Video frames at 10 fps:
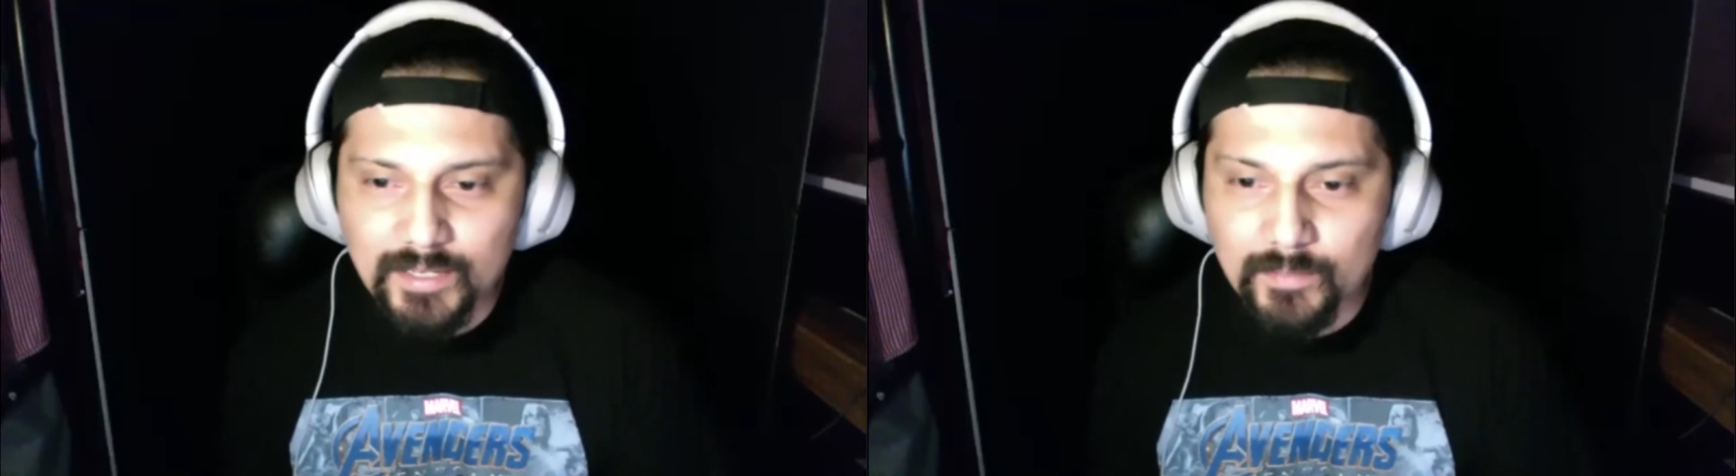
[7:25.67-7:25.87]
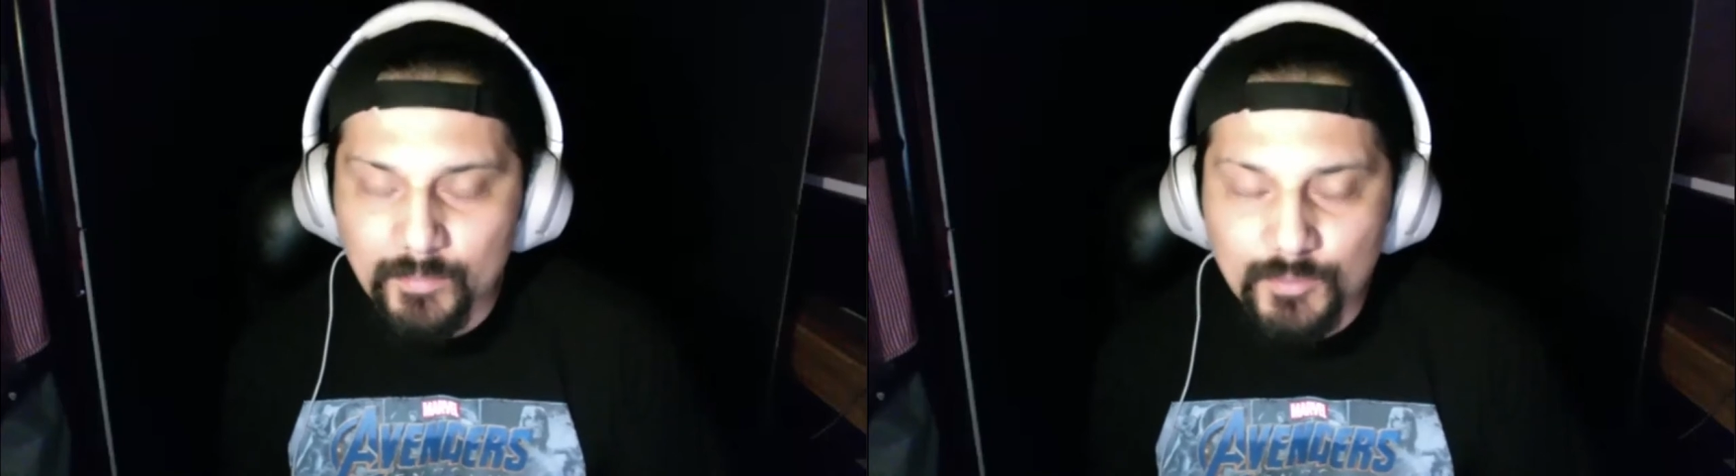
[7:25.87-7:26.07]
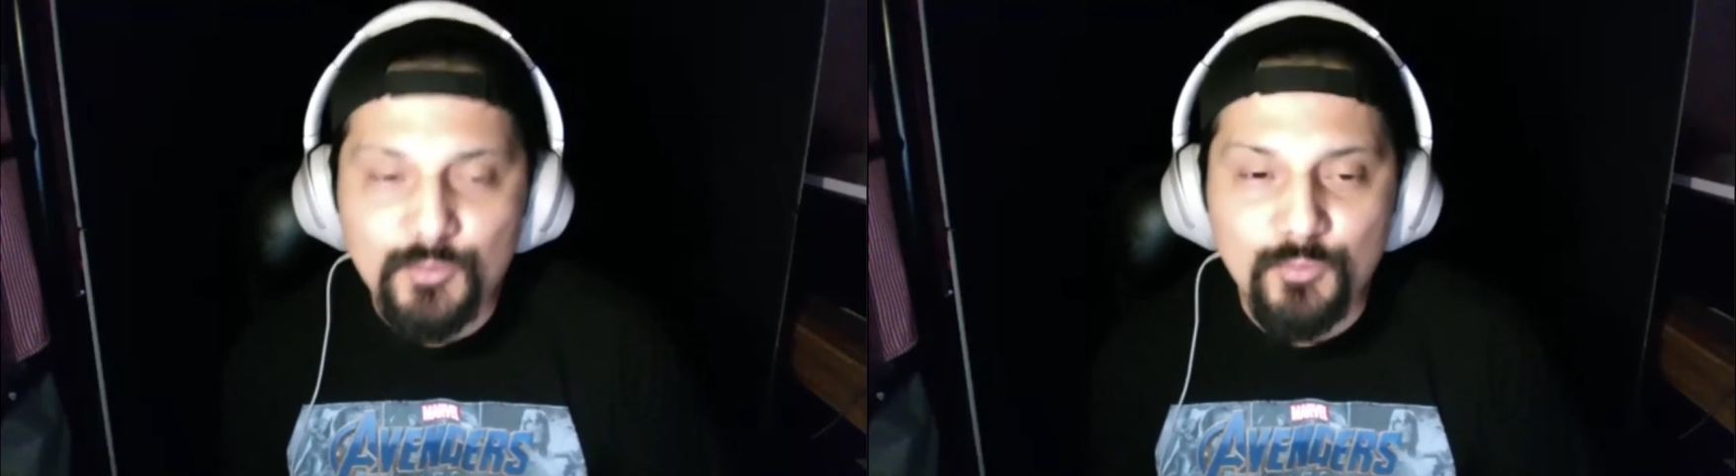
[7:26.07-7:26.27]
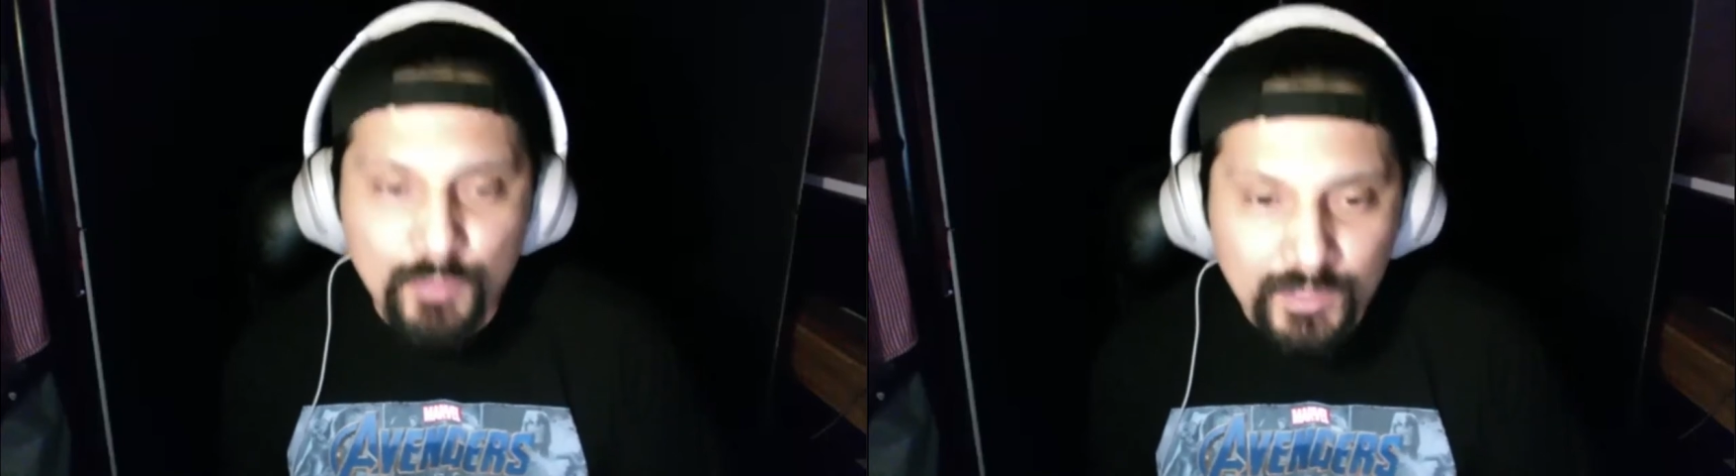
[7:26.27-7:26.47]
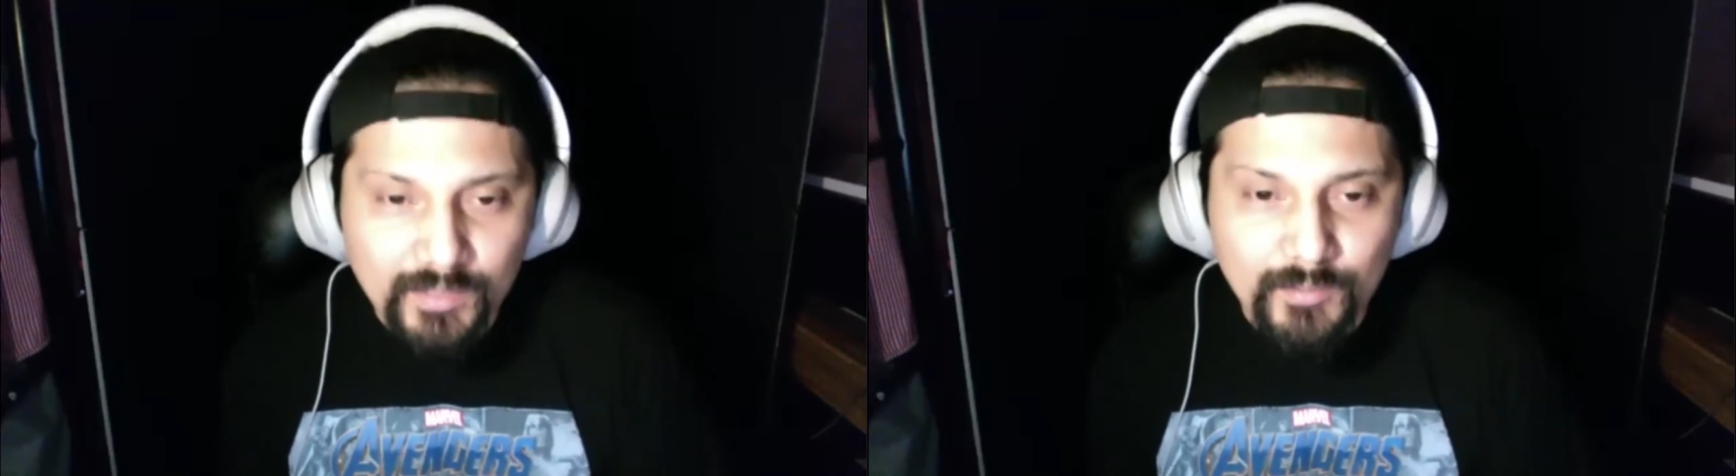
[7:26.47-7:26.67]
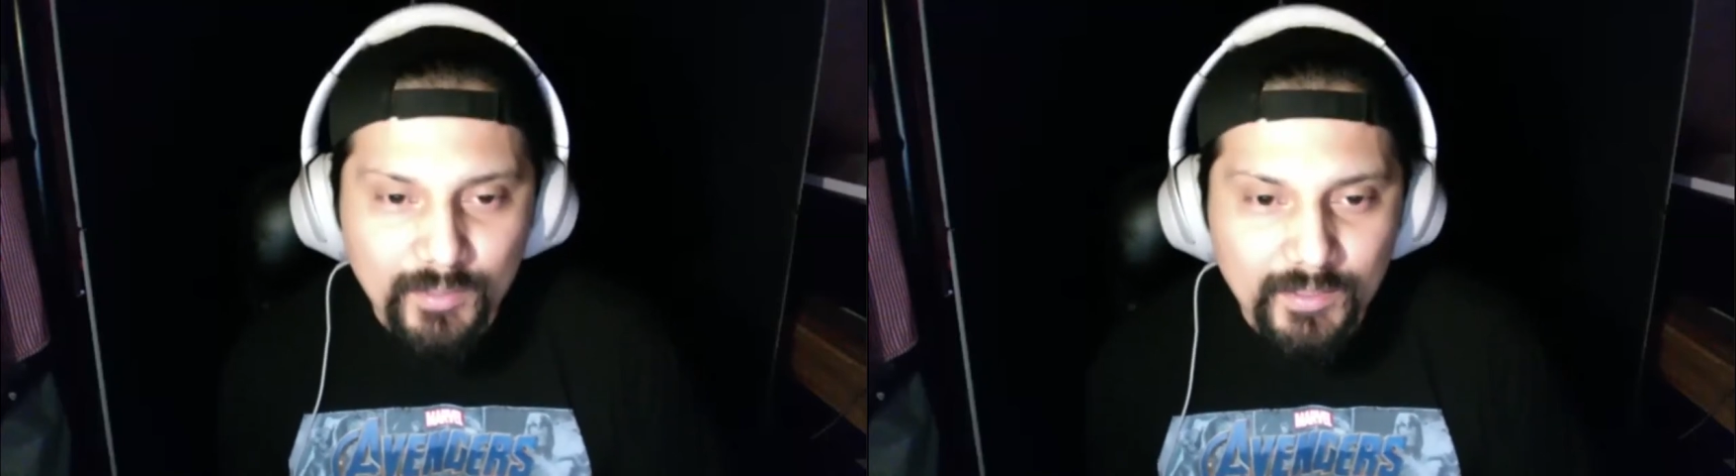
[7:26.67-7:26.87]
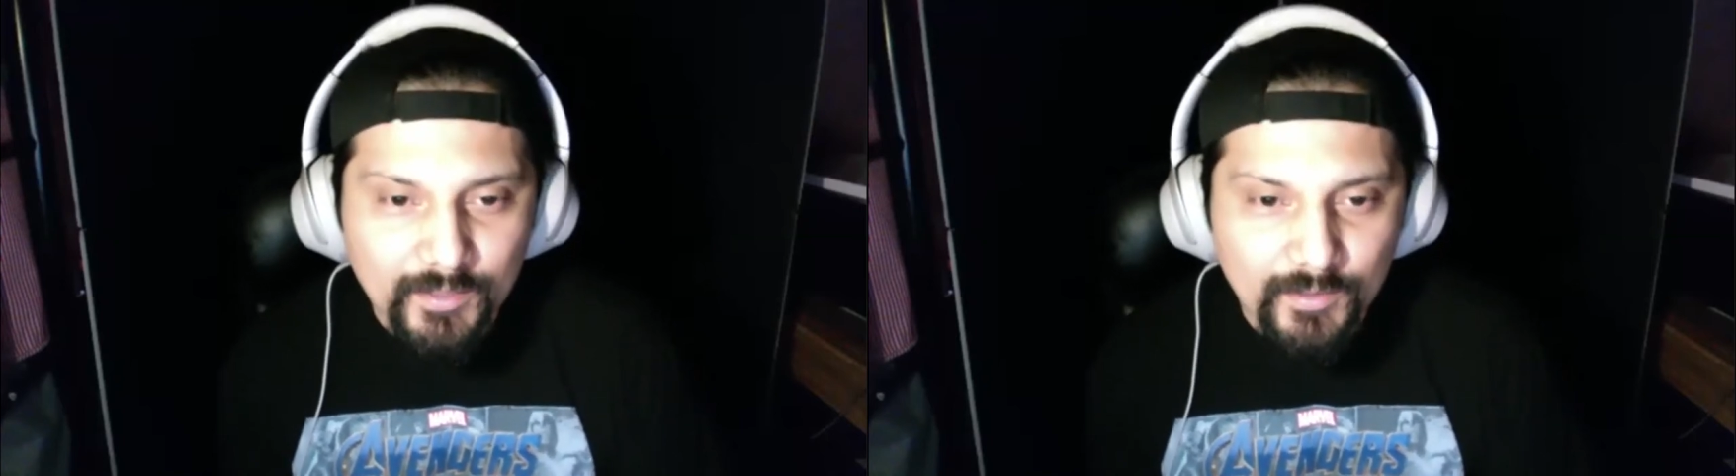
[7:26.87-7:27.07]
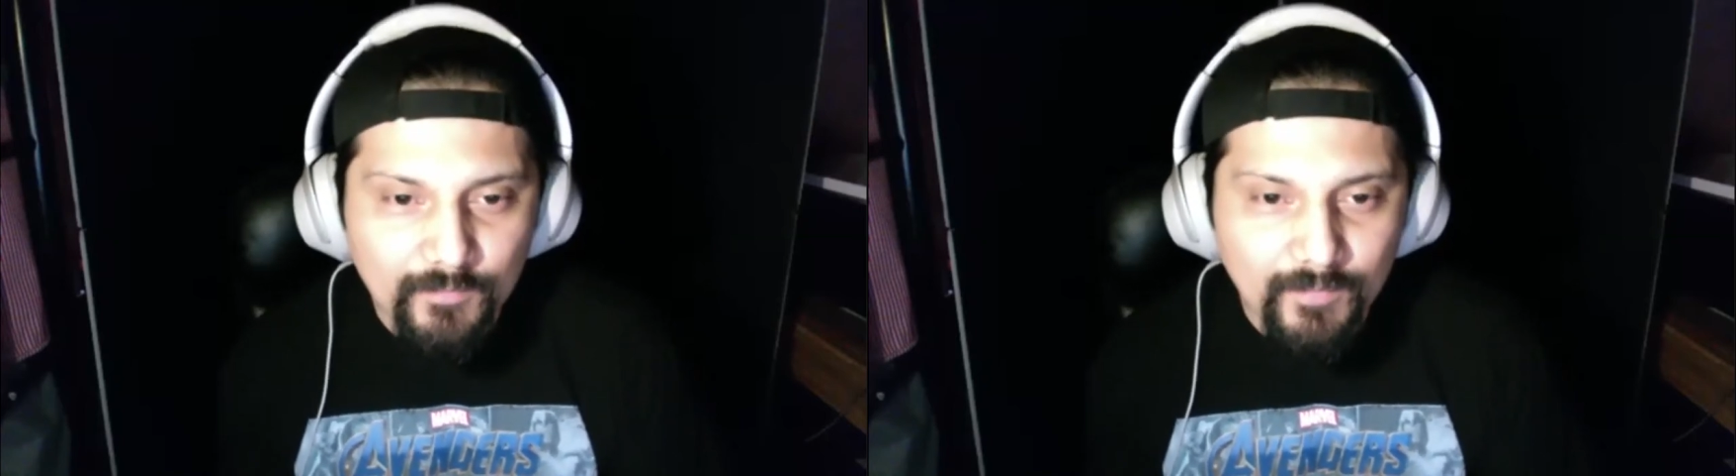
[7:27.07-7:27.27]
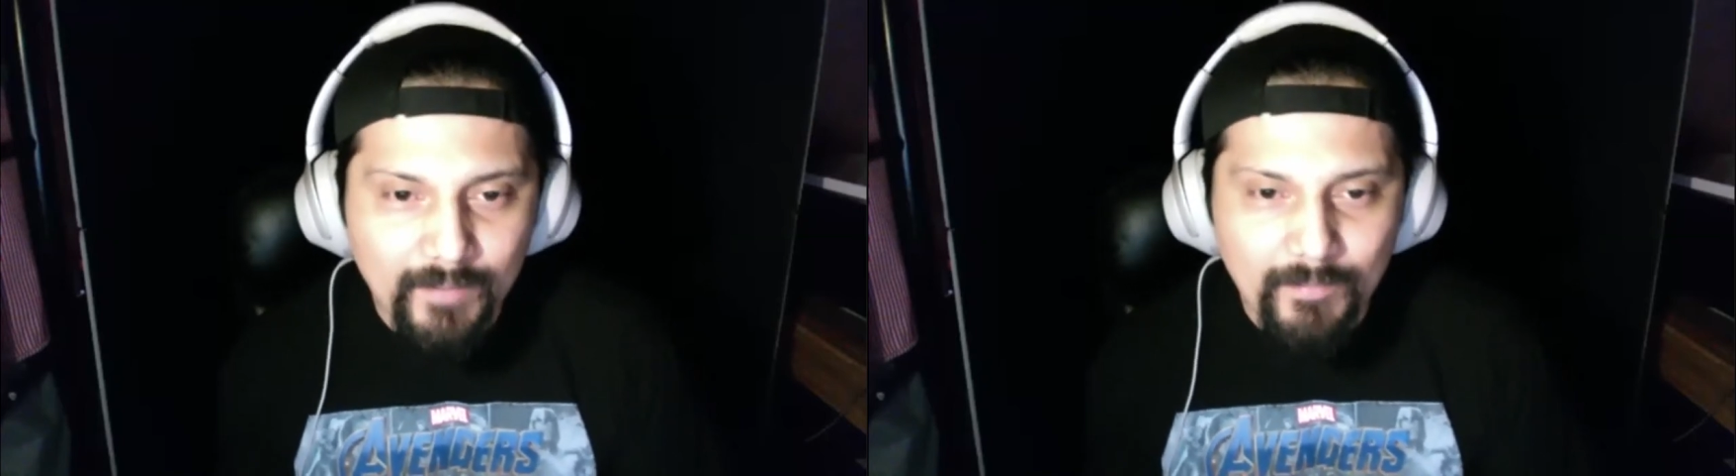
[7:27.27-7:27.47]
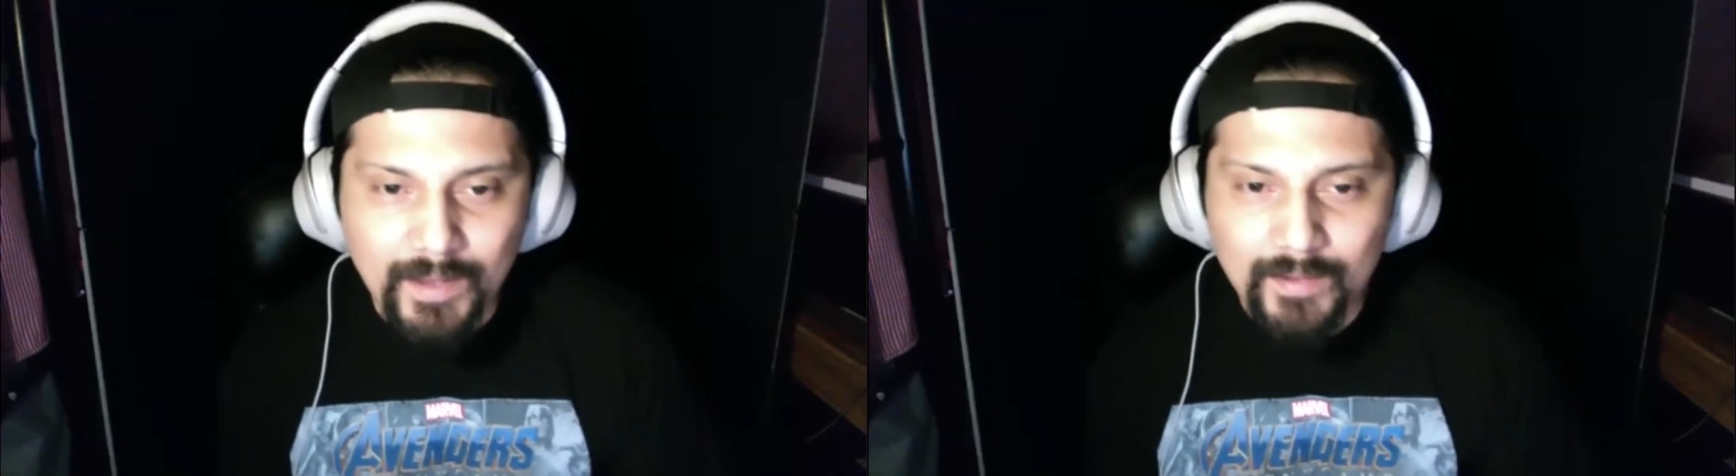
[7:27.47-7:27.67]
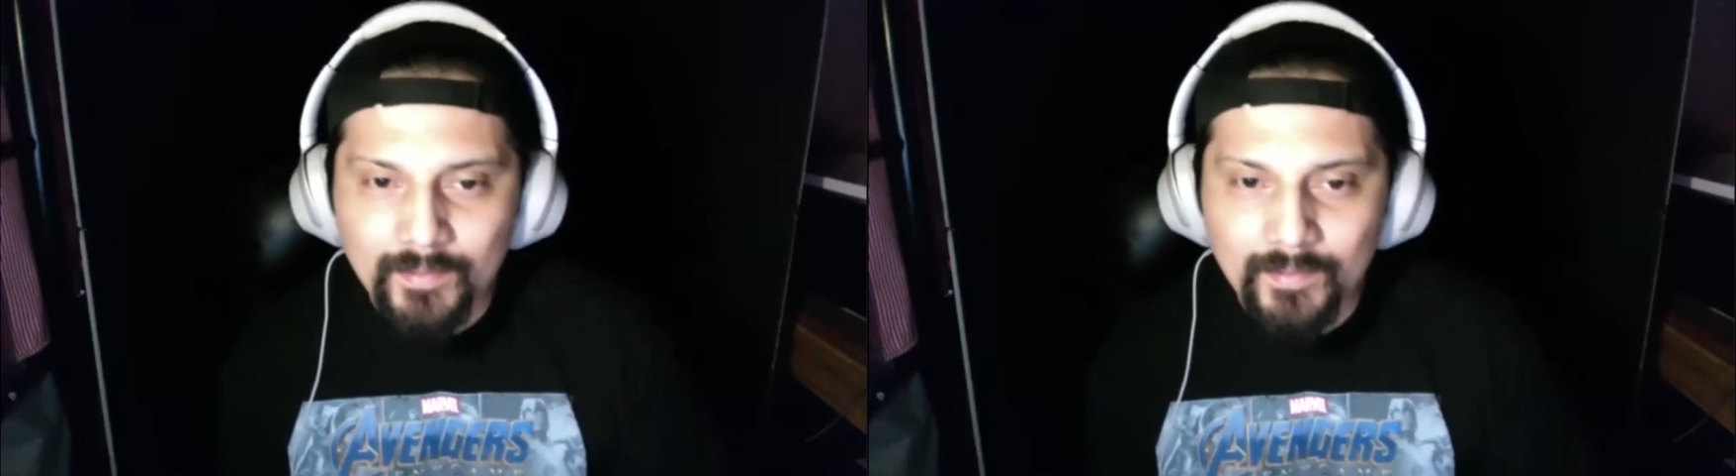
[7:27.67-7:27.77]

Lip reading: it was a really, really good fight, man.